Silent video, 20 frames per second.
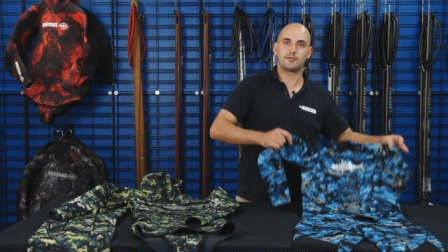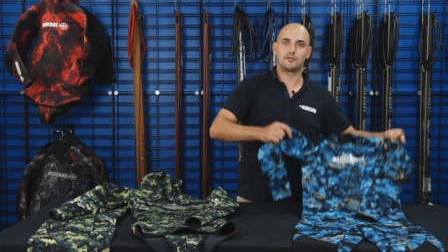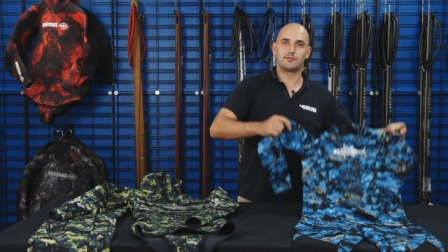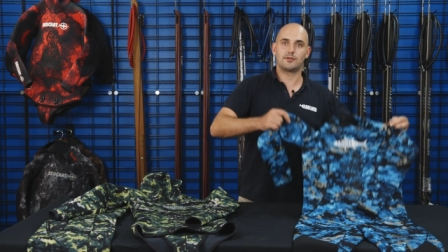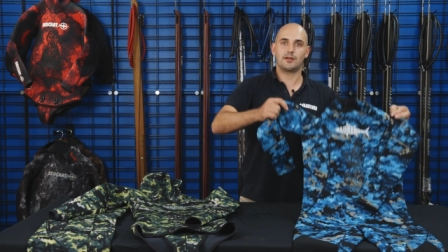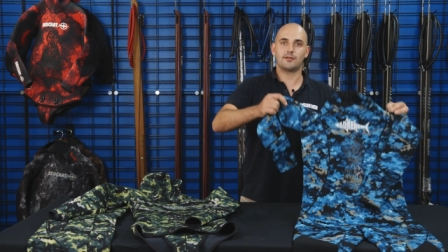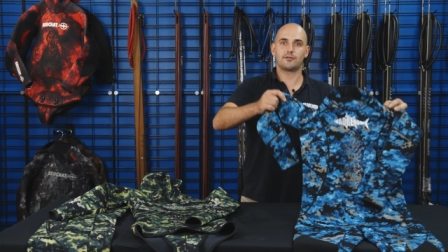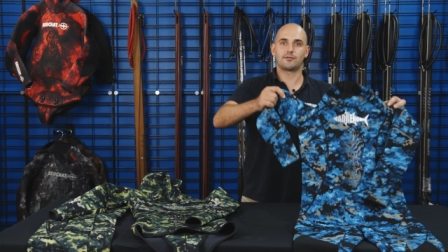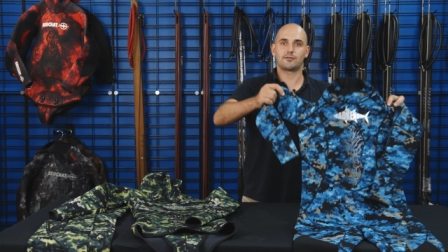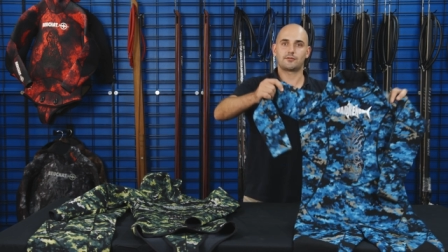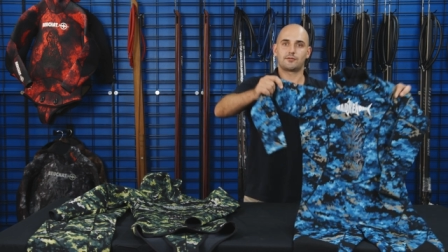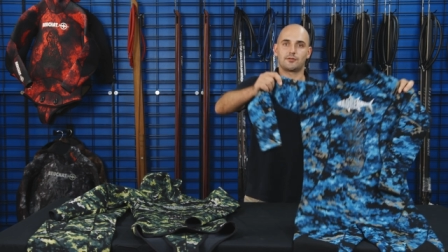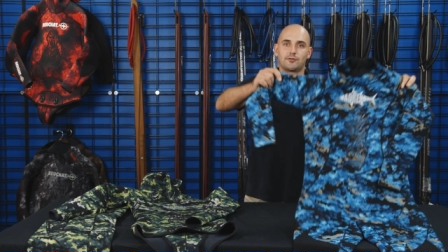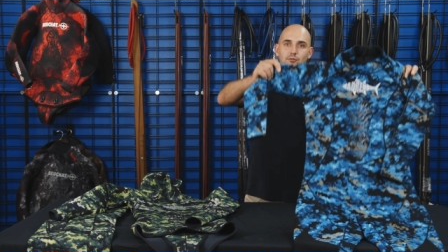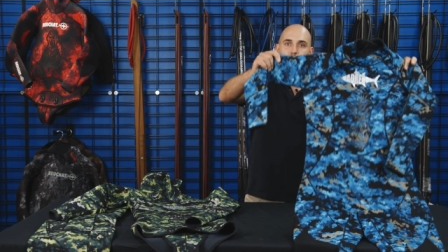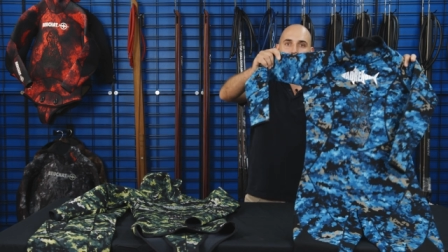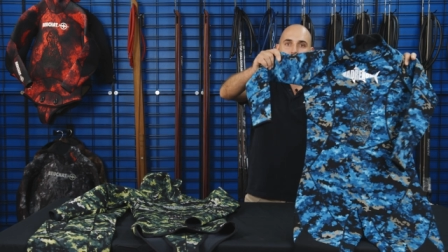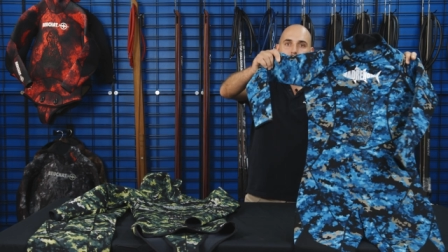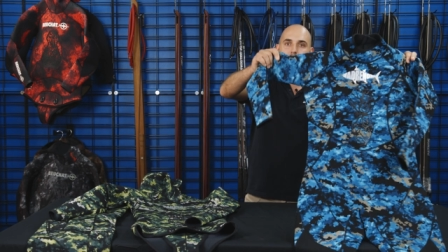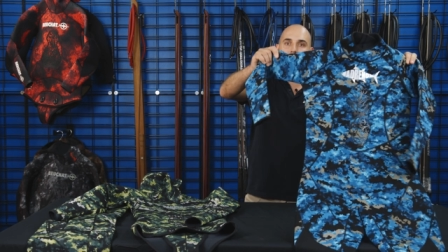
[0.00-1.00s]
suggests,
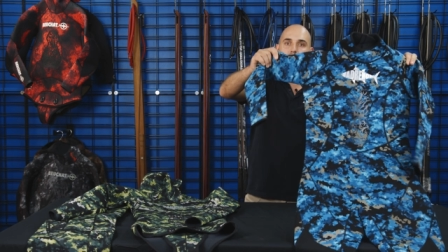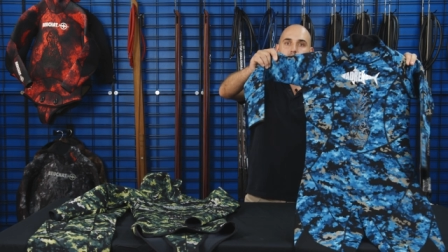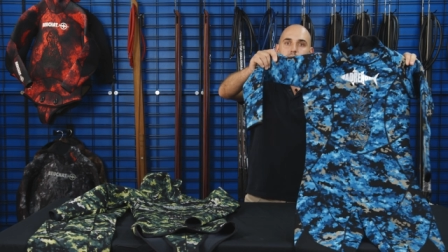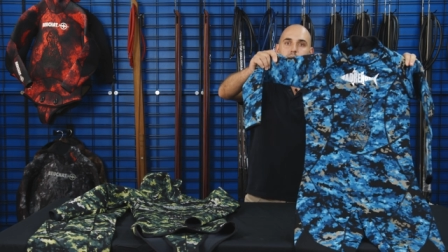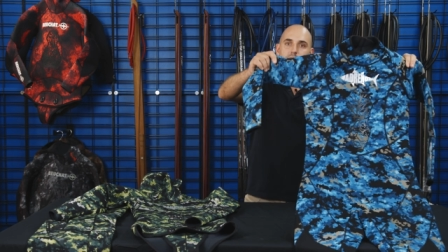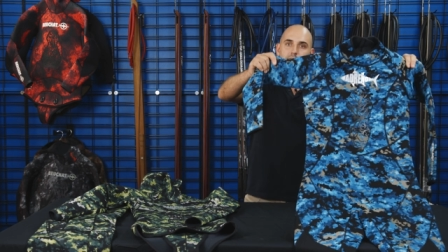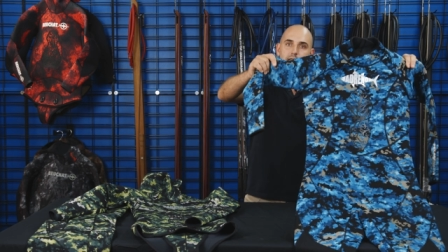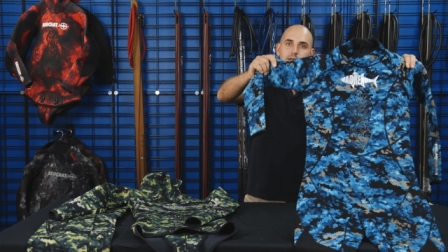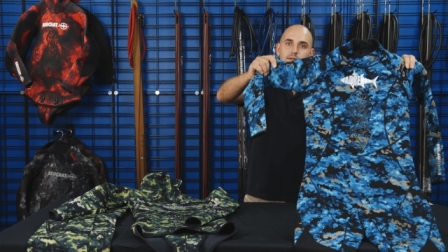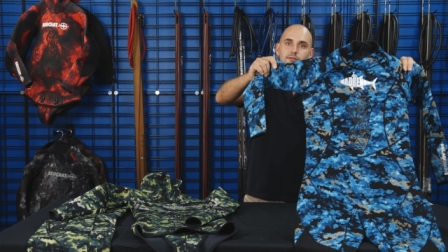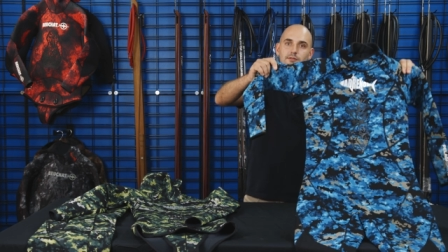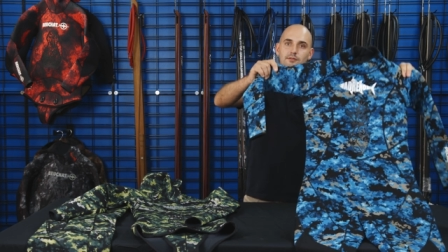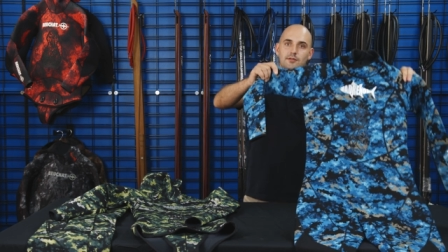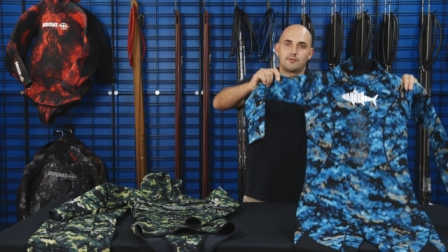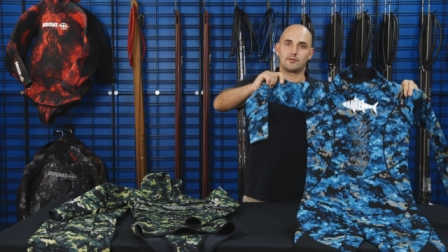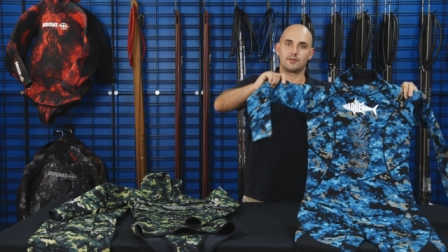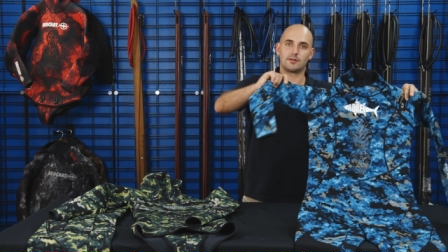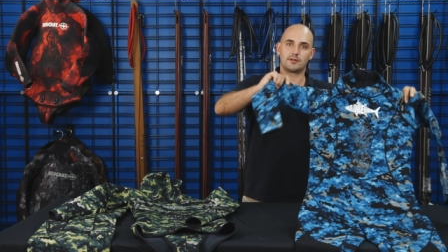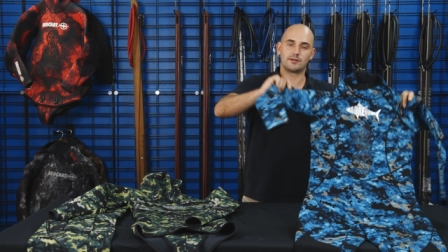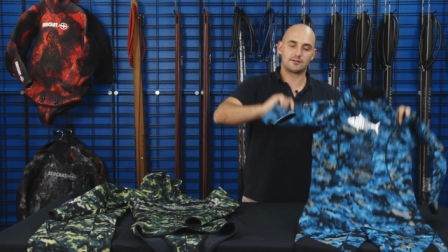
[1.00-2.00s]
just one piece,
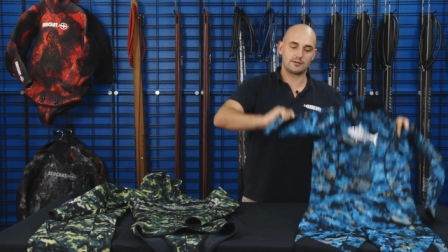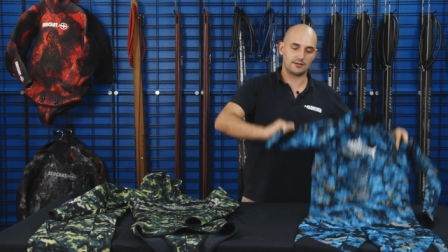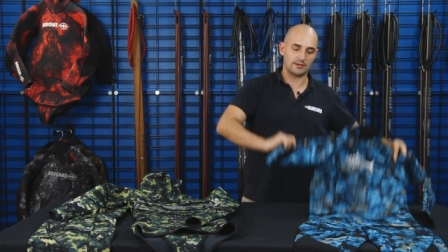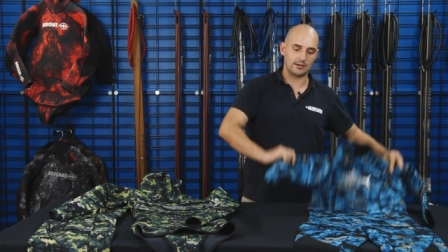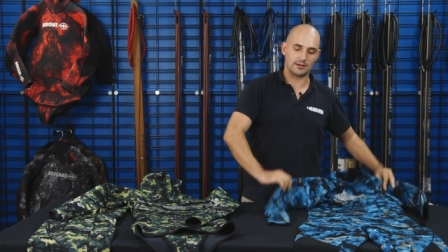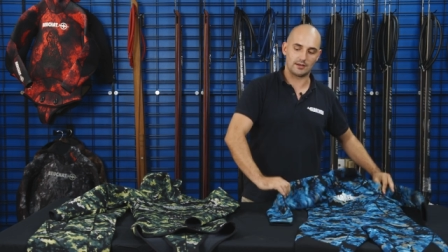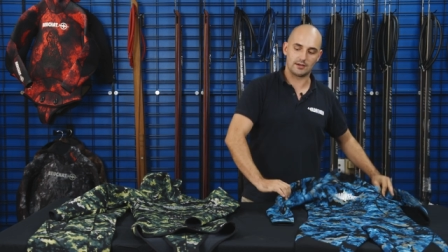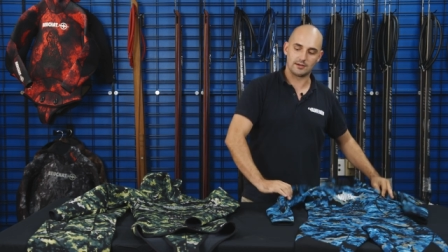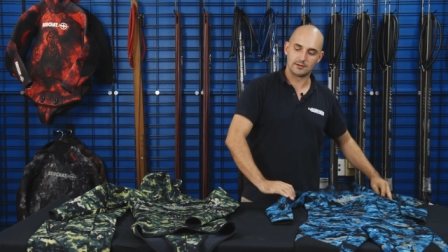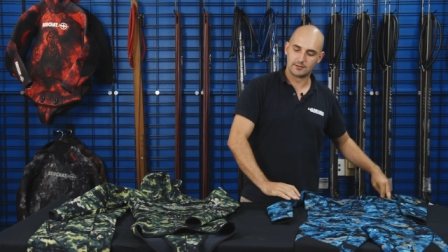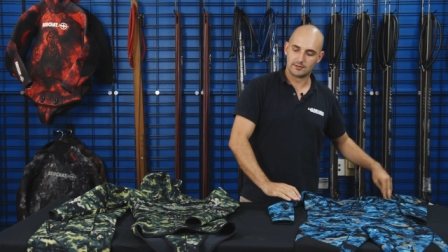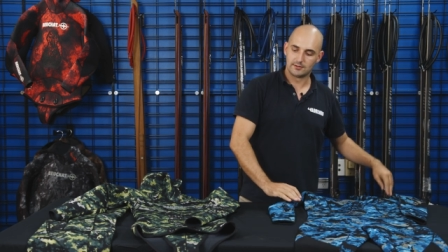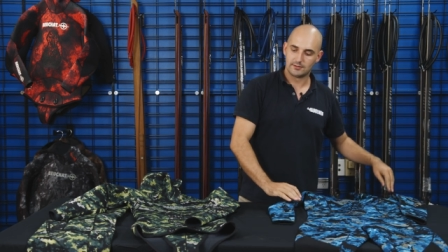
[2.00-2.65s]
everything together.